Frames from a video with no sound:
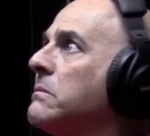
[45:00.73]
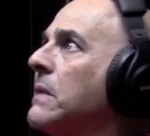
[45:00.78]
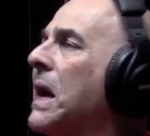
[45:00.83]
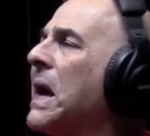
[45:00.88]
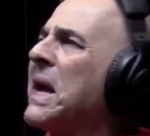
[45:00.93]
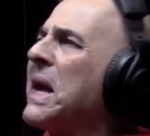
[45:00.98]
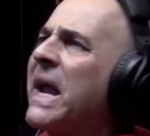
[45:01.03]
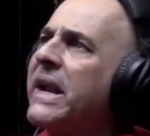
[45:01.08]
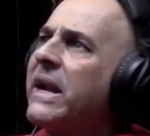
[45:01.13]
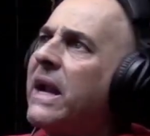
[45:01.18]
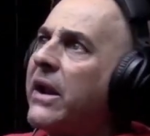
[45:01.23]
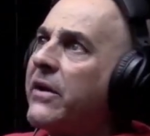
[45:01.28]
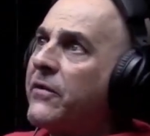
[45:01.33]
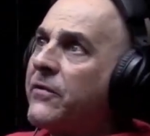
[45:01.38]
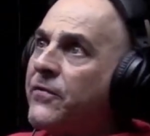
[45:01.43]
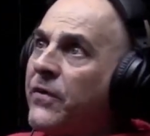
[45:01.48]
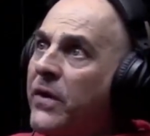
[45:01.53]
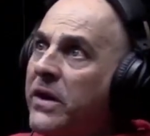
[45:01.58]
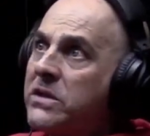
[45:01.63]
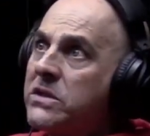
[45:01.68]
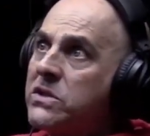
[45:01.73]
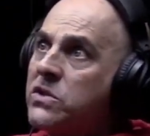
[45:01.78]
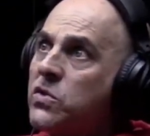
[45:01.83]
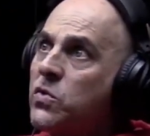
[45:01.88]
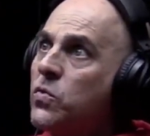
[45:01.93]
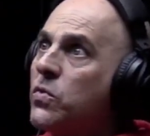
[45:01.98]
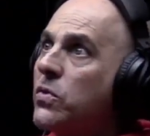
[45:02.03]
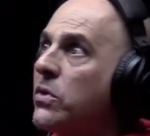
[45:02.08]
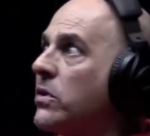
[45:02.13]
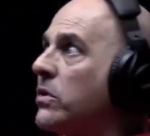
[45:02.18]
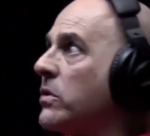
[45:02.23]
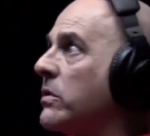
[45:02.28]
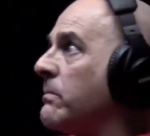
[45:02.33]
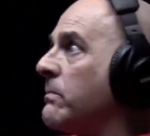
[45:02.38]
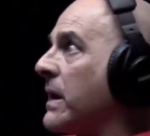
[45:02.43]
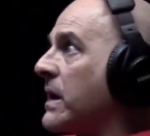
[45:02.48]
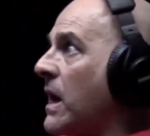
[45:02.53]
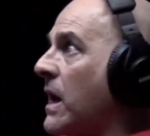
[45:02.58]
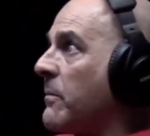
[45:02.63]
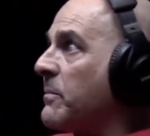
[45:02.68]
had a lot of friends who were
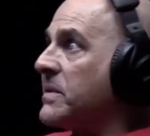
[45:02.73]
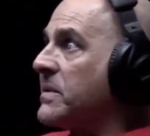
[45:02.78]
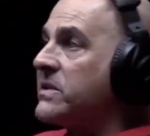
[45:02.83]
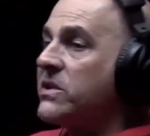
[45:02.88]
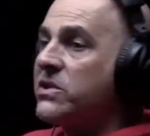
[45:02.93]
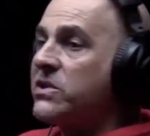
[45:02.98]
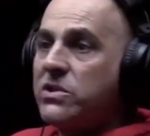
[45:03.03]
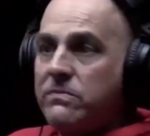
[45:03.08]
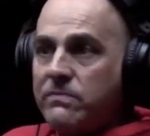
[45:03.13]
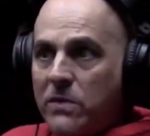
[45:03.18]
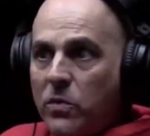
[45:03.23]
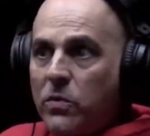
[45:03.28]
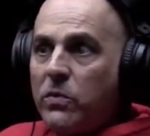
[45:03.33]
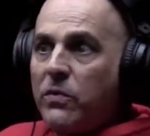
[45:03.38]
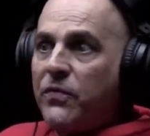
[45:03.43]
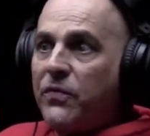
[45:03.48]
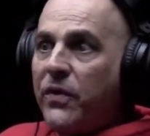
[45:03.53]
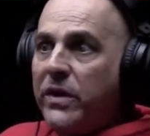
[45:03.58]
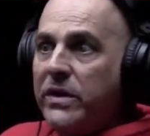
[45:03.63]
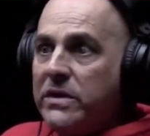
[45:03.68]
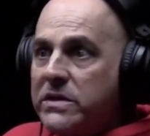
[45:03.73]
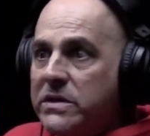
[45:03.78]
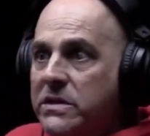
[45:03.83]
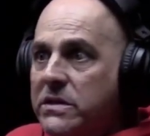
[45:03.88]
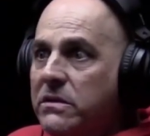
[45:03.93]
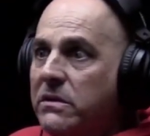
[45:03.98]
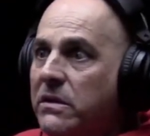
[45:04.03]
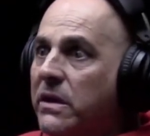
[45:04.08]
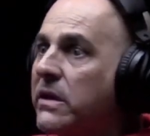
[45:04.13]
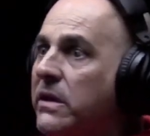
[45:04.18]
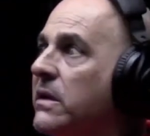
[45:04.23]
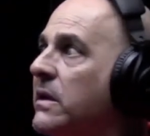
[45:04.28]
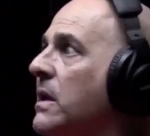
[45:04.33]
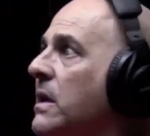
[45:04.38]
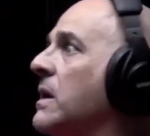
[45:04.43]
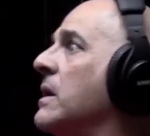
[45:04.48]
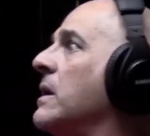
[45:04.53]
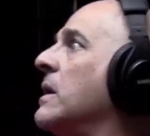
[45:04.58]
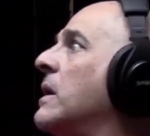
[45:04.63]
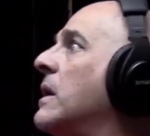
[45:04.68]
my competition, but we were friends, right?
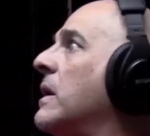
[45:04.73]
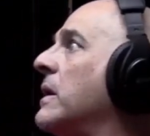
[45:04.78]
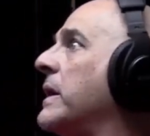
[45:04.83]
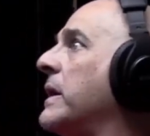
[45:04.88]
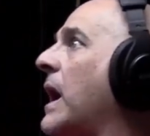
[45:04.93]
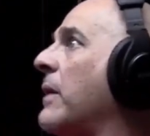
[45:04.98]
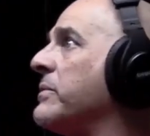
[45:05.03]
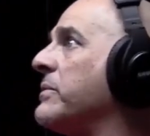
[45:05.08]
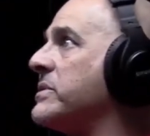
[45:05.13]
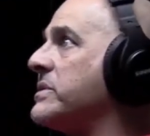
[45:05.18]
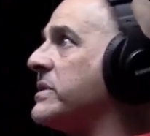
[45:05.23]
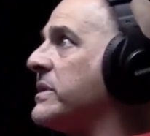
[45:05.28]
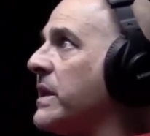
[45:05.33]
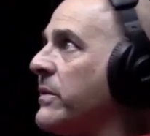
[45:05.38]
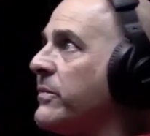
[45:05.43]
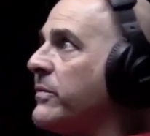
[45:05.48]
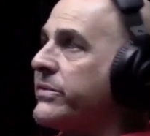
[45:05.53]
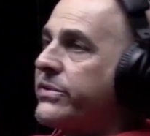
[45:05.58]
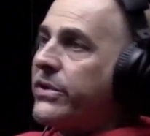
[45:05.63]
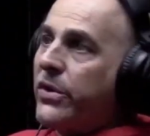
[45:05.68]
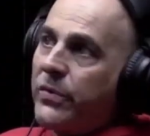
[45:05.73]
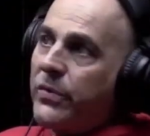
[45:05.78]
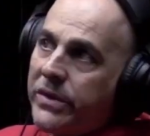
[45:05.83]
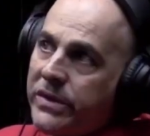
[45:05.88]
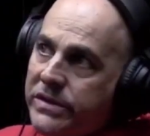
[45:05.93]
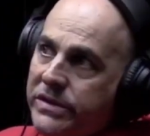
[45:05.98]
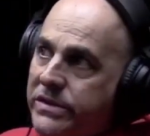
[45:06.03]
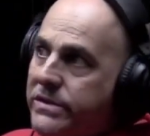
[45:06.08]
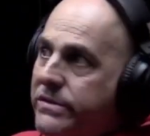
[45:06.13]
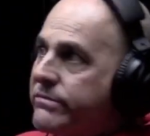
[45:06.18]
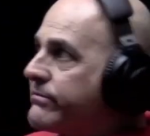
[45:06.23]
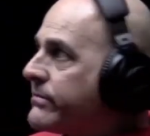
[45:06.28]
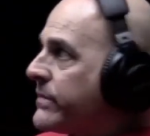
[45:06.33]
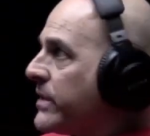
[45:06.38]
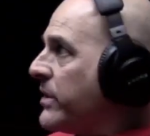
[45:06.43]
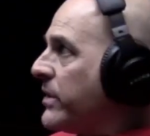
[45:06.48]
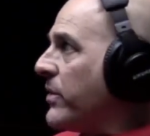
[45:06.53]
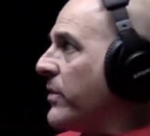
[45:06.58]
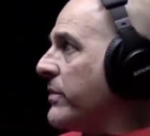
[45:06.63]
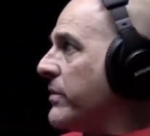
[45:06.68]
And obviously there was always,
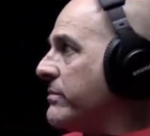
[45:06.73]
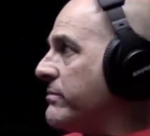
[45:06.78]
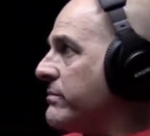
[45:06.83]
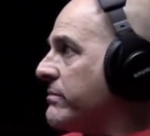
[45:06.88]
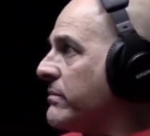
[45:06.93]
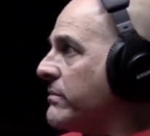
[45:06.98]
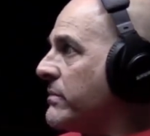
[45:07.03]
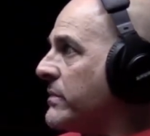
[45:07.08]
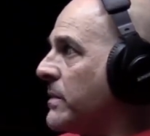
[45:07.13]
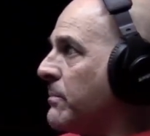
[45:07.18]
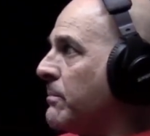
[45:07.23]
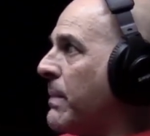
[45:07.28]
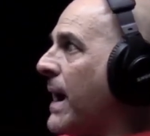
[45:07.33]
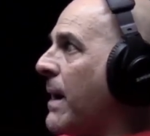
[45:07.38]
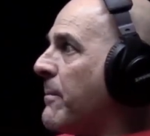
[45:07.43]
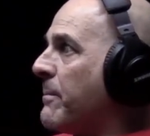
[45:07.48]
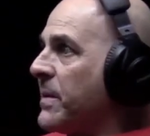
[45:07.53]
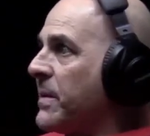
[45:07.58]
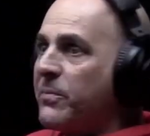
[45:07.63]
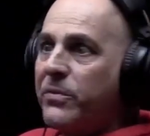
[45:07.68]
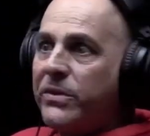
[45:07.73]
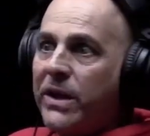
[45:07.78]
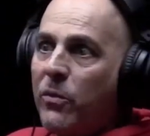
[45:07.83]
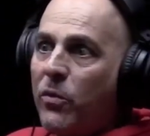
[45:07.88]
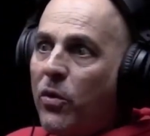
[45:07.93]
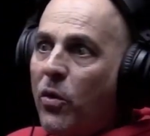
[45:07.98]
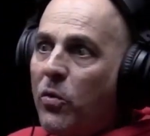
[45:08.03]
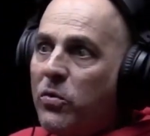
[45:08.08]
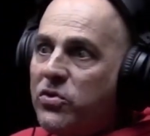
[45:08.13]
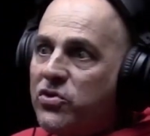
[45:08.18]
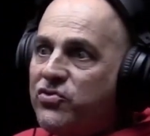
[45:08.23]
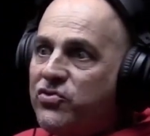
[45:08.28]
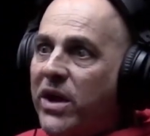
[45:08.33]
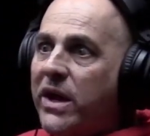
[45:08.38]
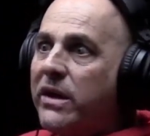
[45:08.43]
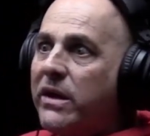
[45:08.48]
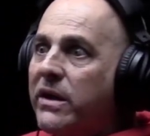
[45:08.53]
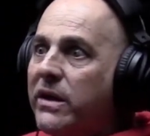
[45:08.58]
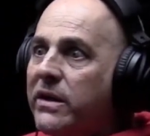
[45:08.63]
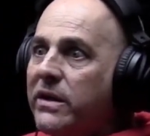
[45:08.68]
you know, the bad people that were always trying
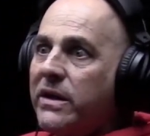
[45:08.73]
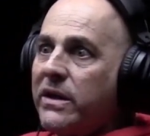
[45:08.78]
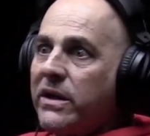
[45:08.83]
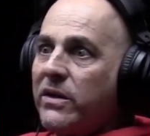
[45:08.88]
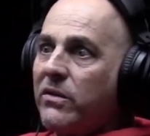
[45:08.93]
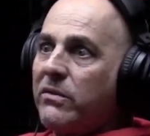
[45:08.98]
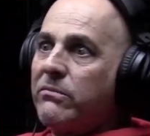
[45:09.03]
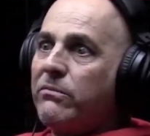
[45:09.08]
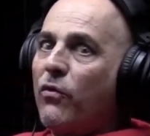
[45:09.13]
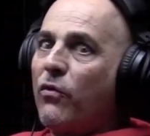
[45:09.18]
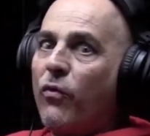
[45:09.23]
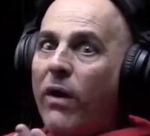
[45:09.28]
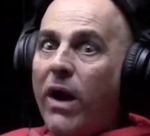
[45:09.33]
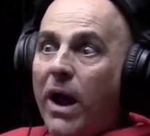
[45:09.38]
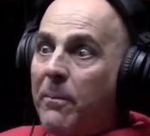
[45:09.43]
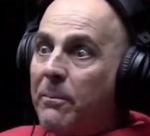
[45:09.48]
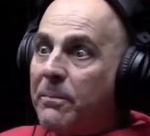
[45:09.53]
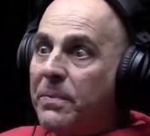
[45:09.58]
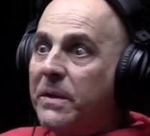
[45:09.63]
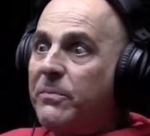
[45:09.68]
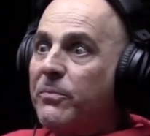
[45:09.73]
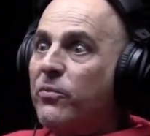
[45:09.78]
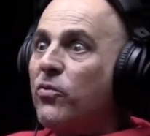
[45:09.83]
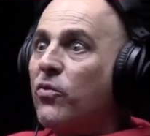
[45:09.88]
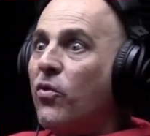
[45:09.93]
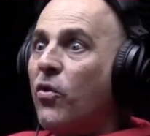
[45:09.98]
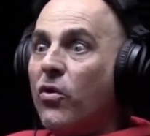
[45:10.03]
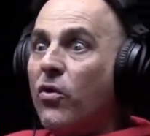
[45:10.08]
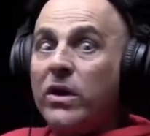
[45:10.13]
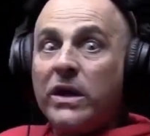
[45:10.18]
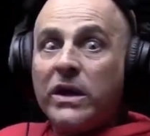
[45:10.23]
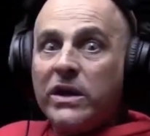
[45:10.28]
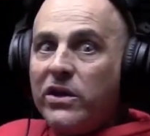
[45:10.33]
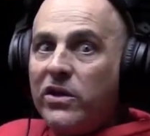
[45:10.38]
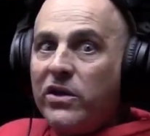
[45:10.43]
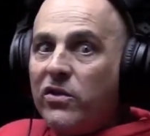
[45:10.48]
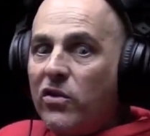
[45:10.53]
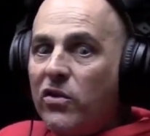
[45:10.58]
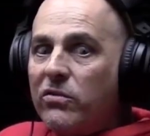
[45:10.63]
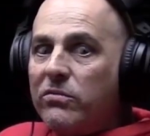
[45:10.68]
to rob people or,
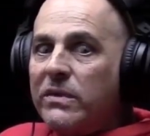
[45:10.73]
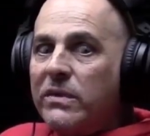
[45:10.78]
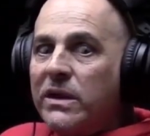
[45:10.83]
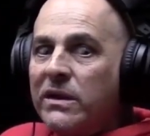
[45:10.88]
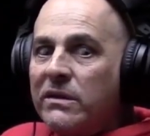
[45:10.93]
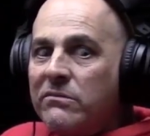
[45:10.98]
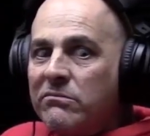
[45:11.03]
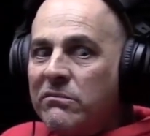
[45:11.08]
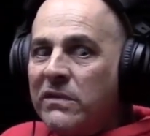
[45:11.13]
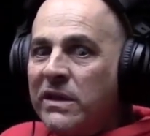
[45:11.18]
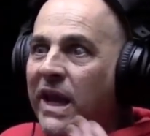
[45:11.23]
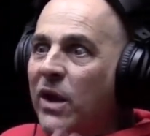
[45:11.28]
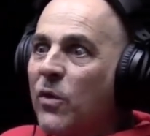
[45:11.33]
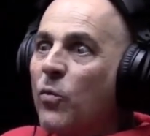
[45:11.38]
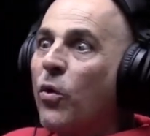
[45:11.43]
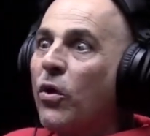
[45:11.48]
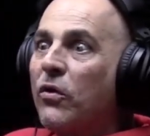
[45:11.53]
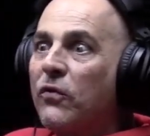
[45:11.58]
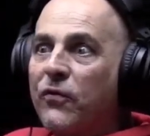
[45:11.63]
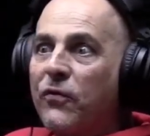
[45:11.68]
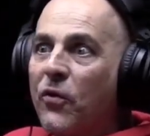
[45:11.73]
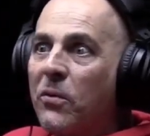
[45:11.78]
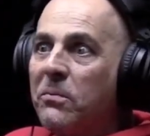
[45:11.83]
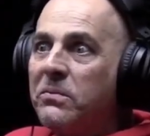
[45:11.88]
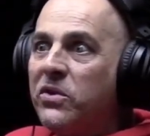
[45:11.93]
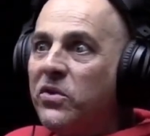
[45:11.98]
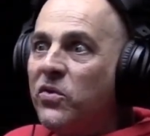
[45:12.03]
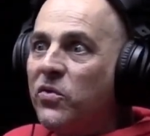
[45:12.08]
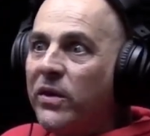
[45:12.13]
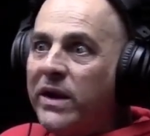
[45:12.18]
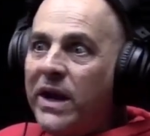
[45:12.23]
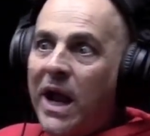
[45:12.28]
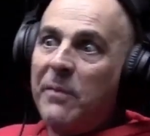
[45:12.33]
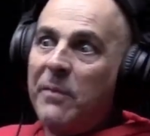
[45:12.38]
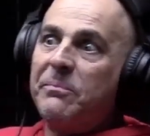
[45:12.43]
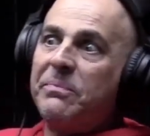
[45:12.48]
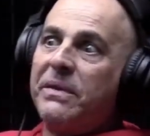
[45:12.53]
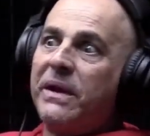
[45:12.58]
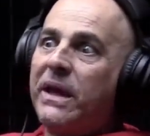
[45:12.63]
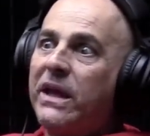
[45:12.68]
you know, get work from you and
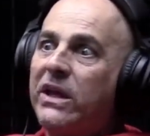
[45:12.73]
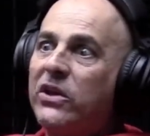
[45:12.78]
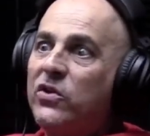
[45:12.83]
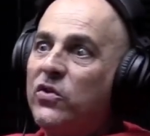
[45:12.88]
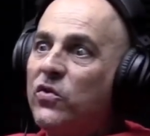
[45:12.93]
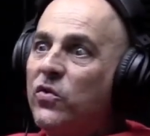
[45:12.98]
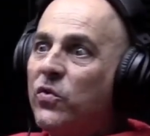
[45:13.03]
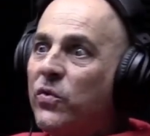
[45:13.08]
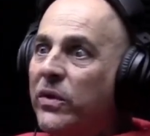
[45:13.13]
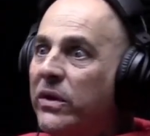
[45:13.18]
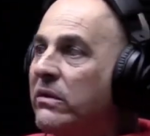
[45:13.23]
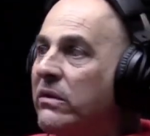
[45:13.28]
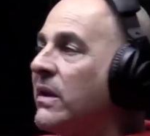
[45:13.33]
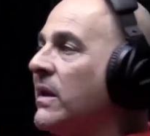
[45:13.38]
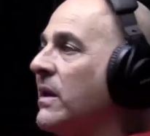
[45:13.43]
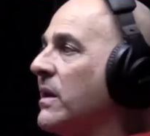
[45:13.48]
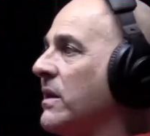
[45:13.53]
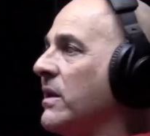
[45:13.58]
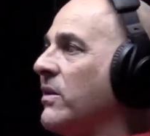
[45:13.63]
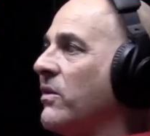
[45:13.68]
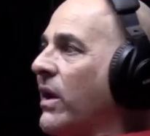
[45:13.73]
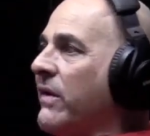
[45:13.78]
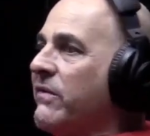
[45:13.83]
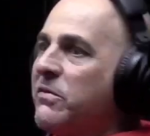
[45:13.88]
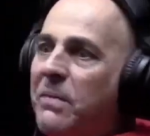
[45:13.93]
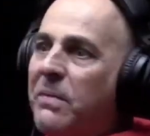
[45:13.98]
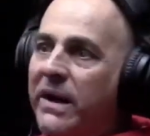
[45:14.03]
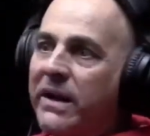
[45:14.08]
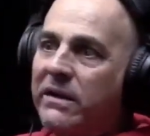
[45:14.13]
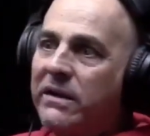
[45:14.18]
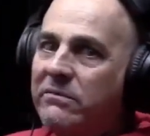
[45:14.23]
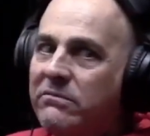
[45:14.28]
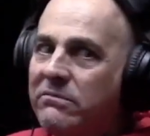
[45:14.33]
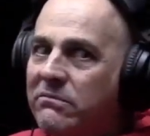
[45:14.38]
not pay you. And, you know, everybody